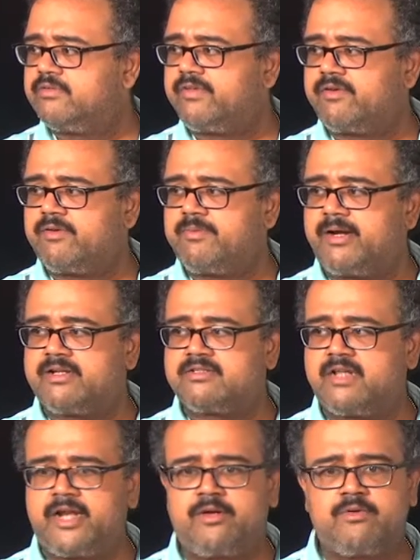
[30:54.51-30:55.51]
Frequent patterns
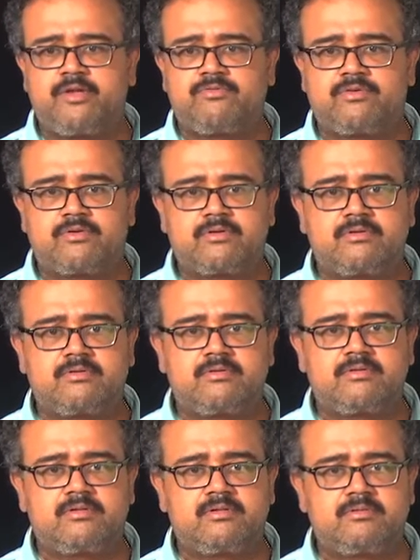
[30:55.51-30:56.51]
are I2, I4.
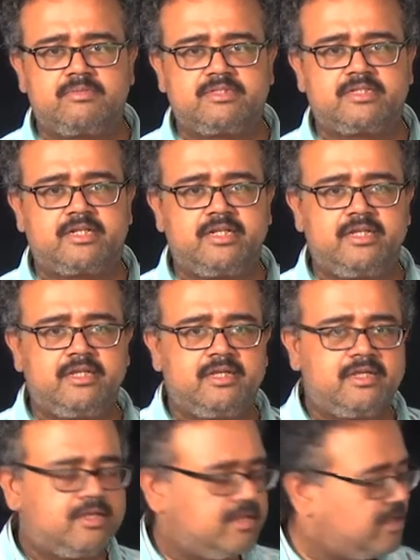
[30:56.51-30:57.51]
Basically,
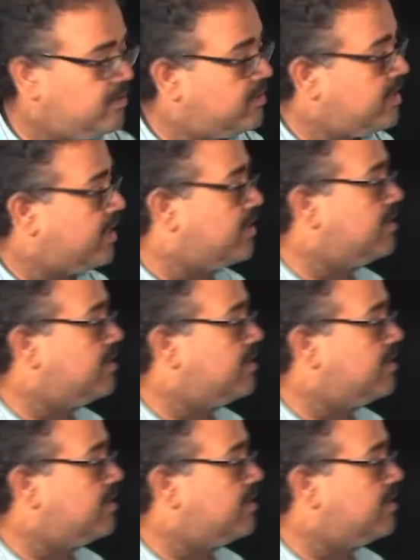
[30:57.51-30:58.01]
you are done.